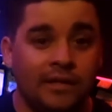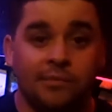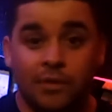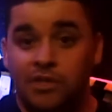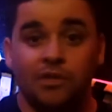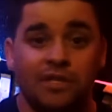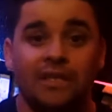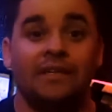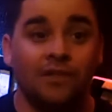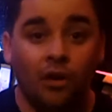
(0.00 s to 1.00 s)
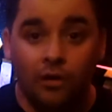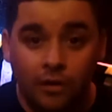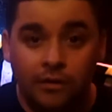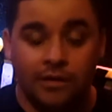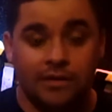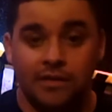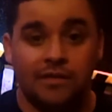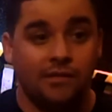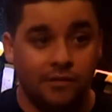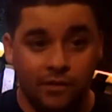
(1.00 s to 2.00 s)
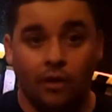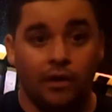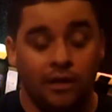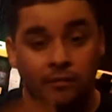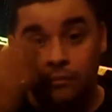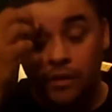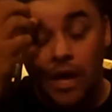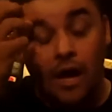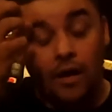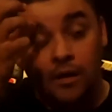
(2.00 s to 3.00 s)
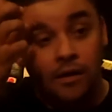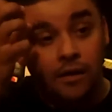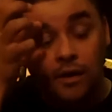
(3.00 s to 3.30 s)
is what you're seeing, dark. It's just dark and blah.